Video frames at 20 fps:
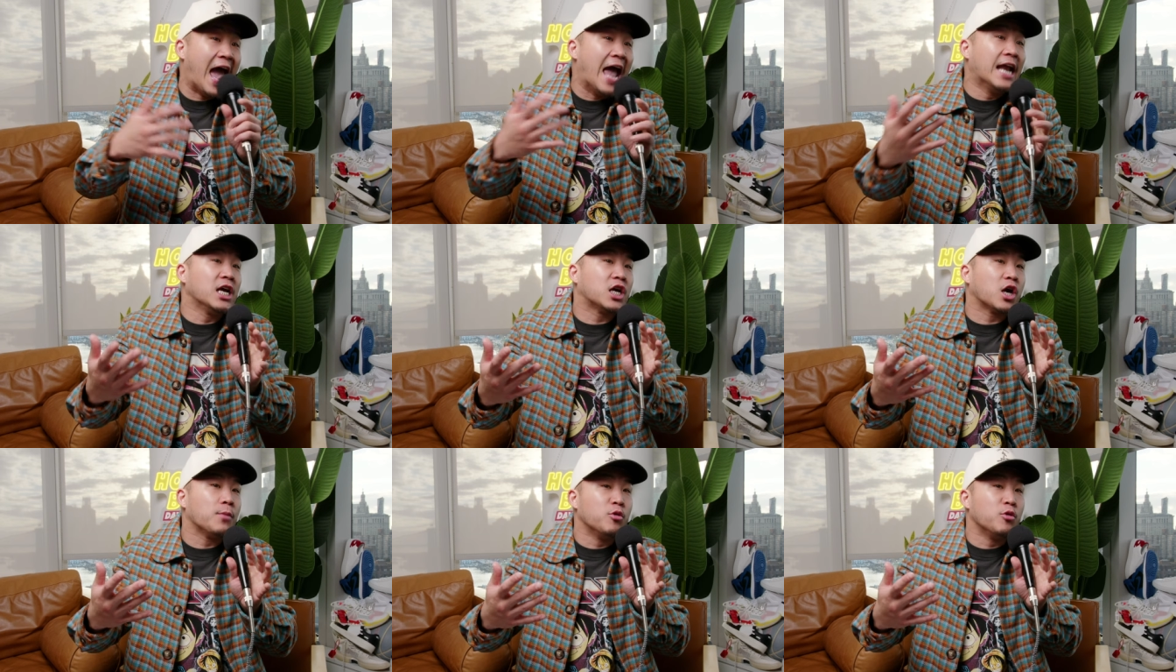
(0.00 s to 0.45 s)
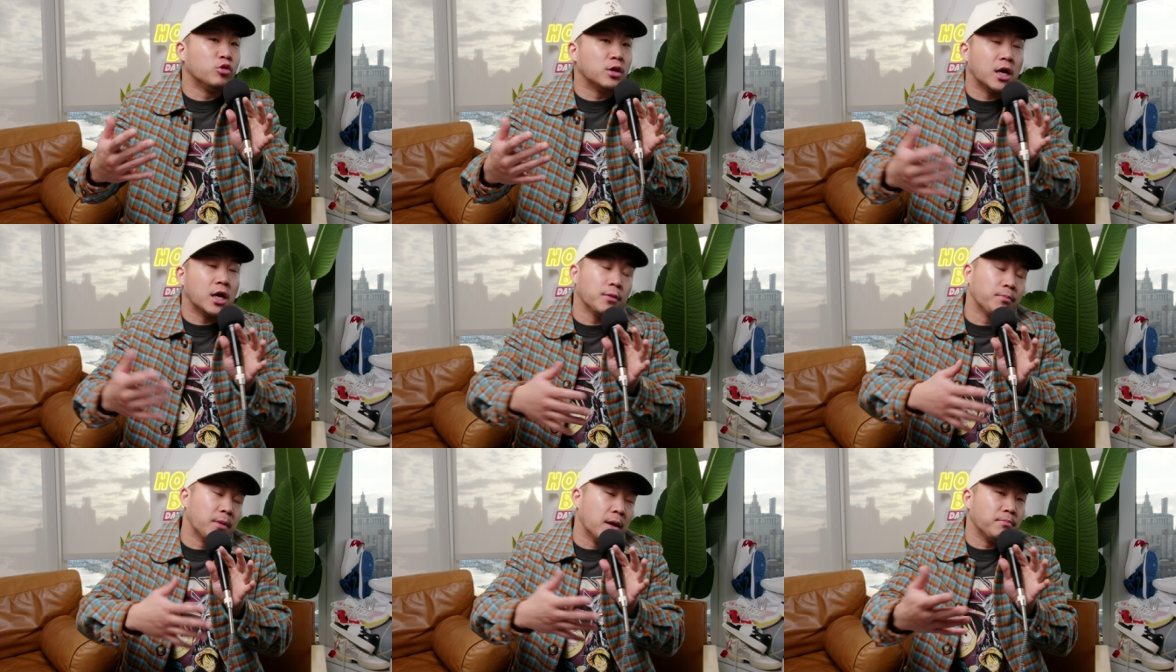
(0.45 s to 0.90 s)
any
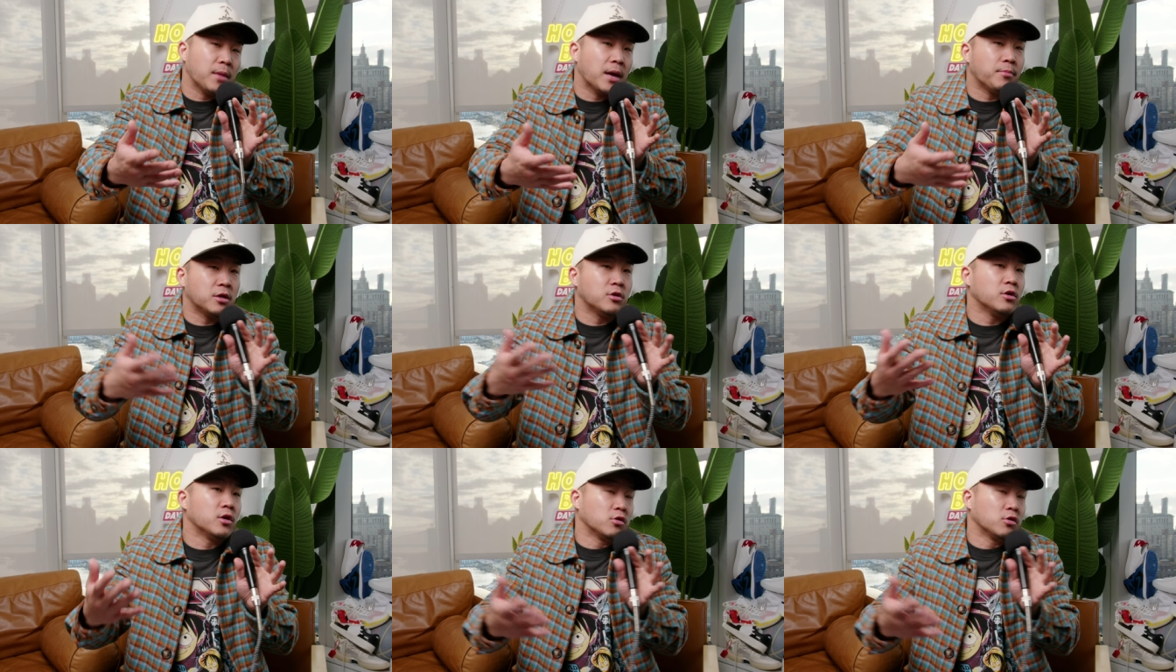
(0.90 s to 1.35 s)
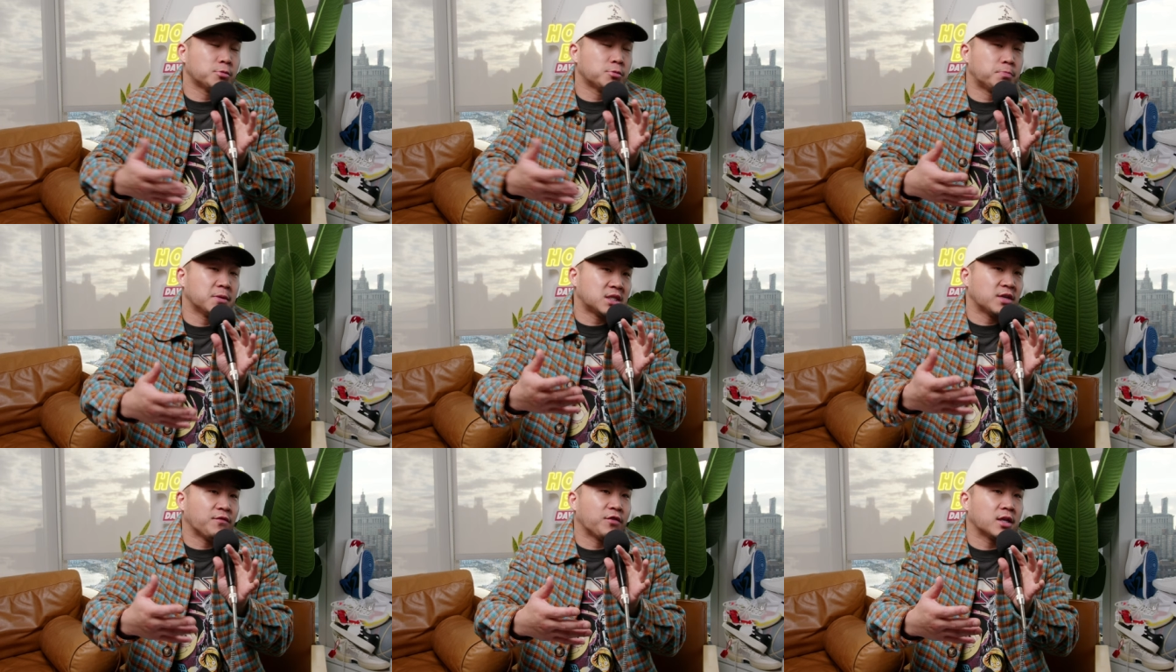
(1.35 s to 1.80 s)
community, but maybe, you know,
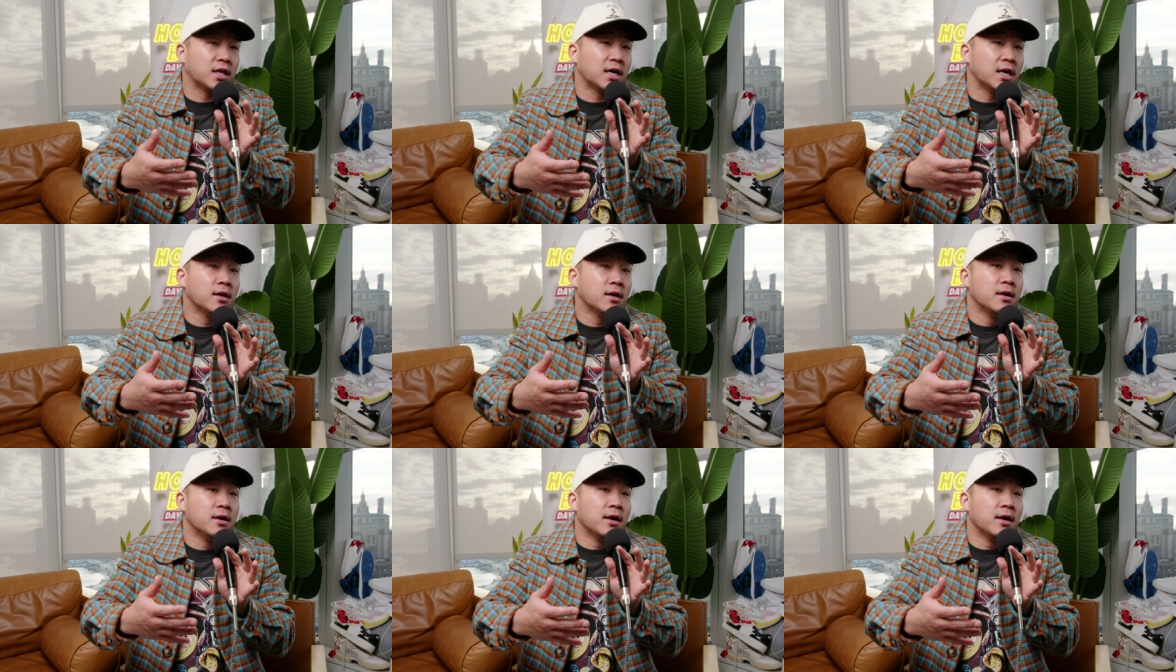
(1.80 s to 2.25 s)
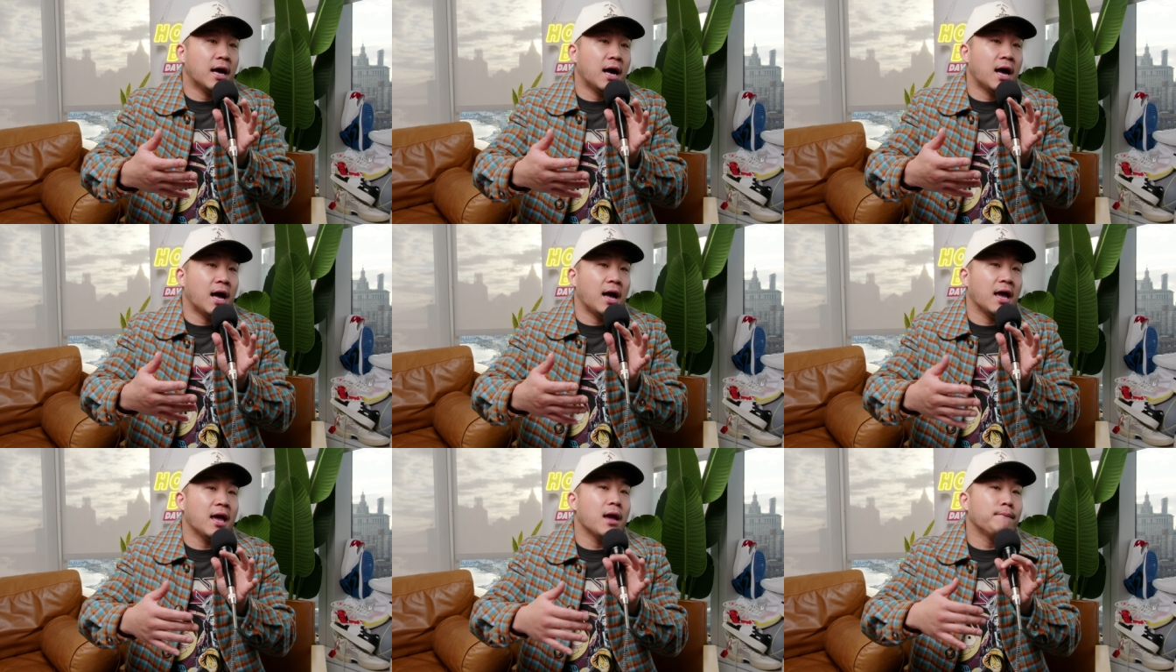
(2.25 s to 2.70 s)
specifically
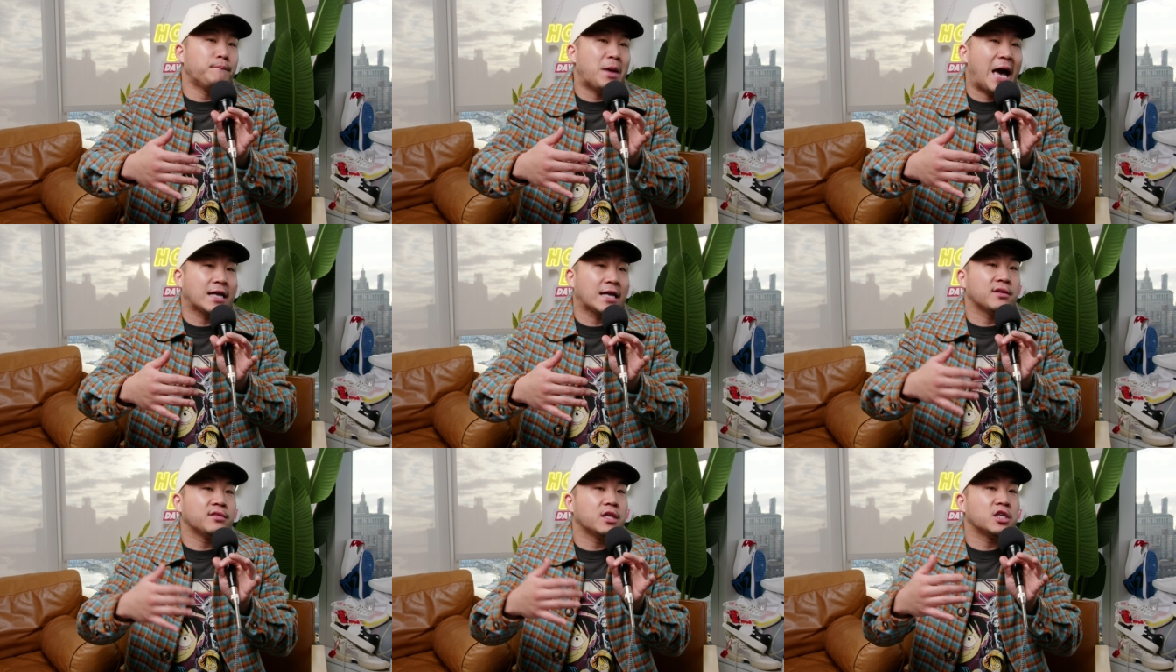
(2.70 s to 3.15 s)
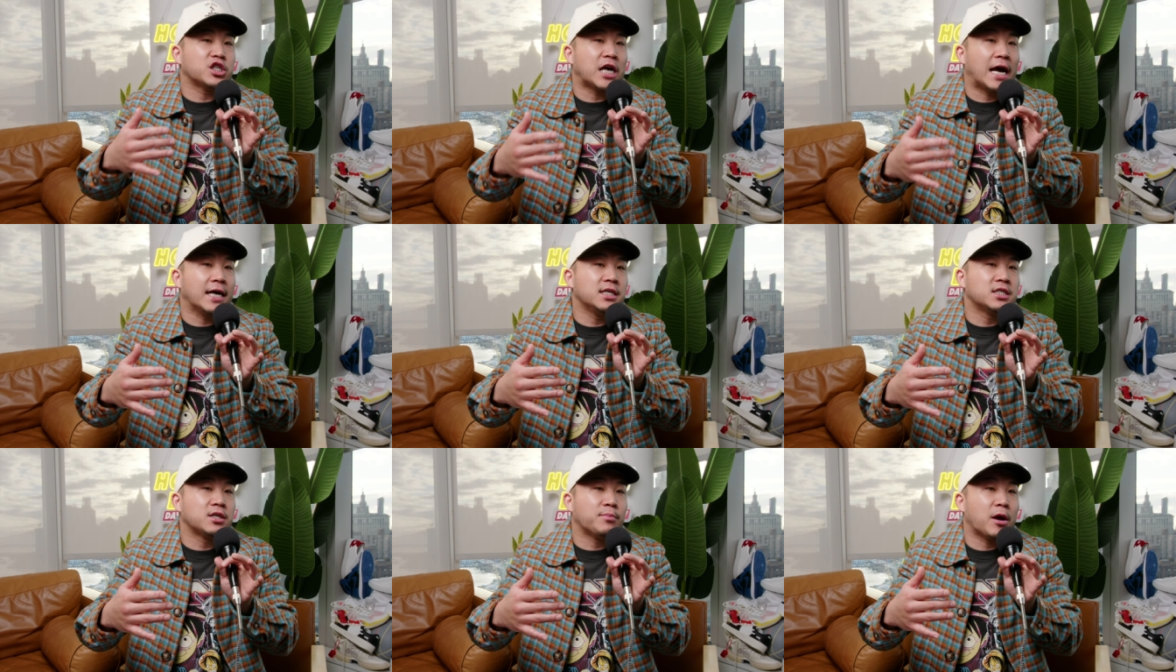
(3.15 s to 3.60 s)
impacting the
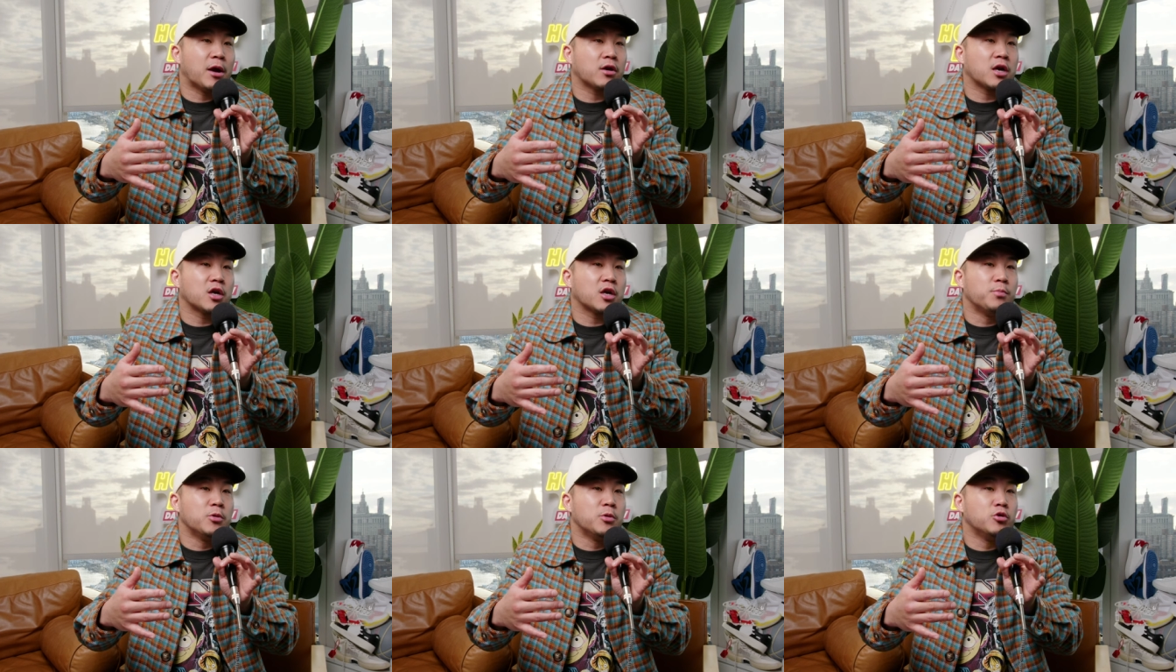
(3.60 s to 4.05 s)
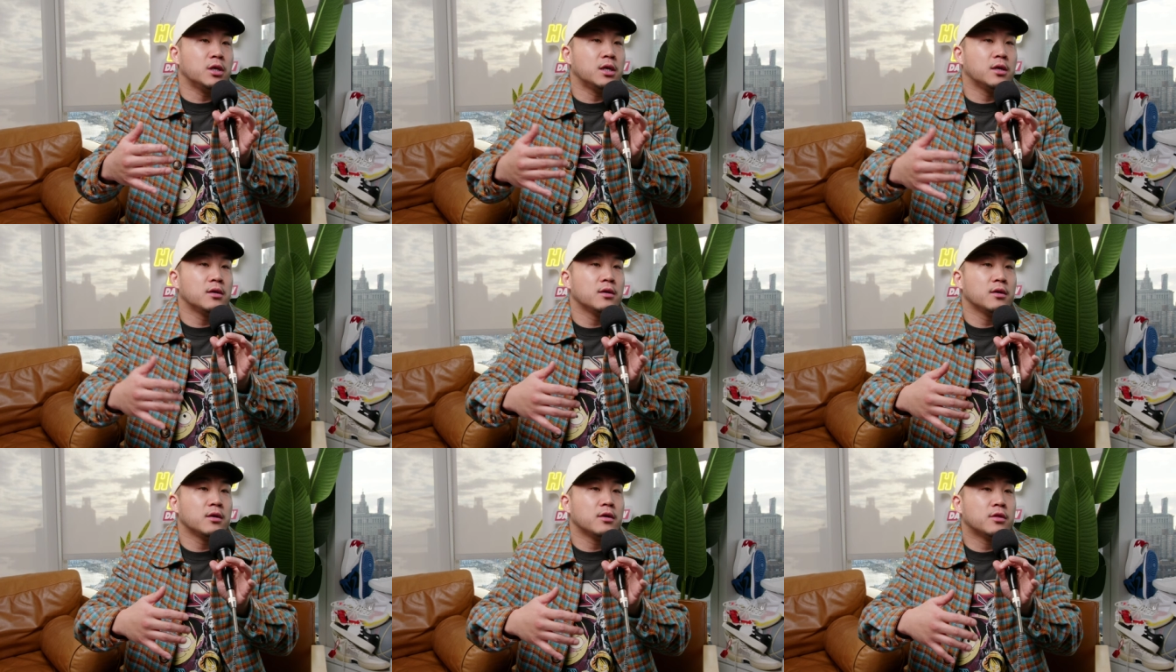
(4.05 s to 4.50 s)
Chinese American community